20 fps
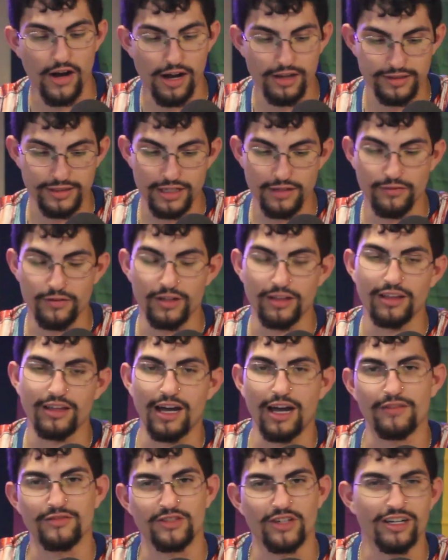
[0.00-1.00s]
Definitely
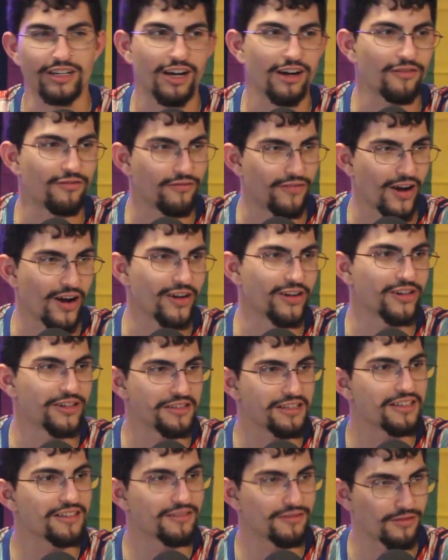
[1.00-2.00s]
after I got
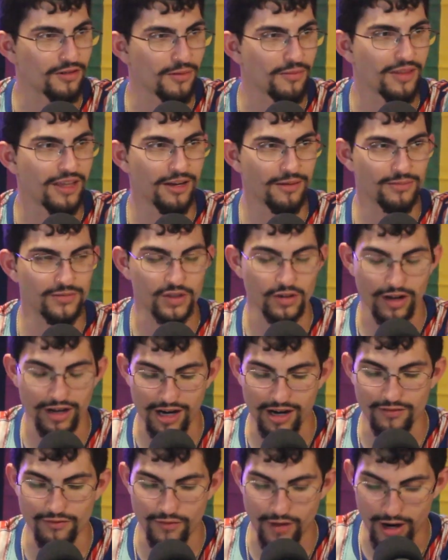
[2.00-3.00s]
fired from them. So I
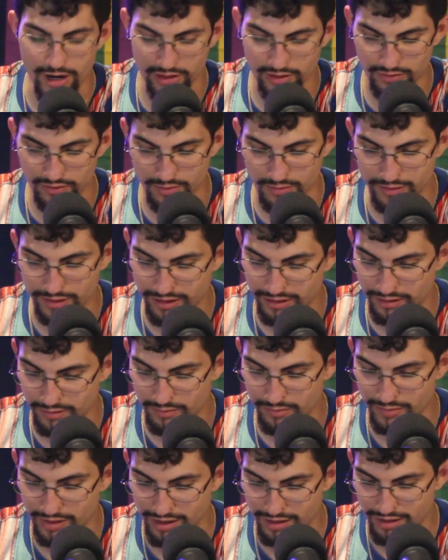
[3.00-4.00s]
got fired from
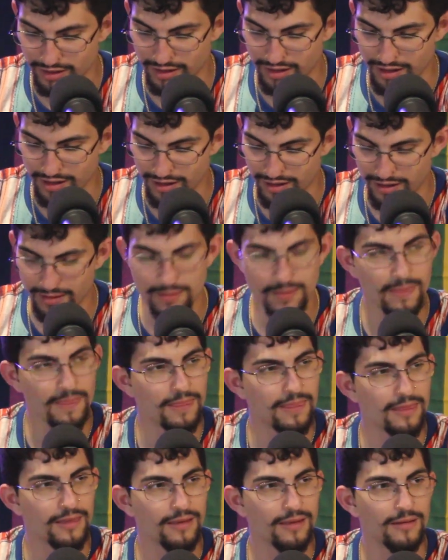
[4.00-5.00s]
them for
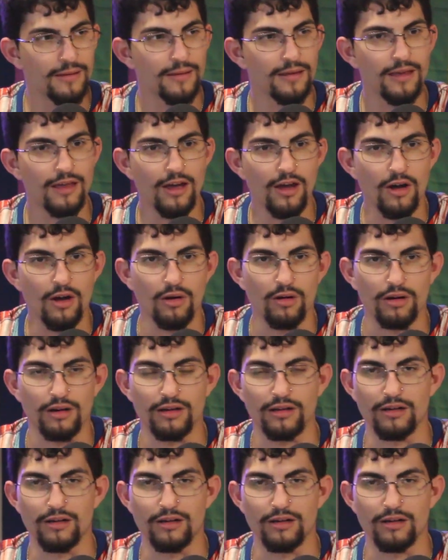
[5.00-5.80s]
drinking on the job, or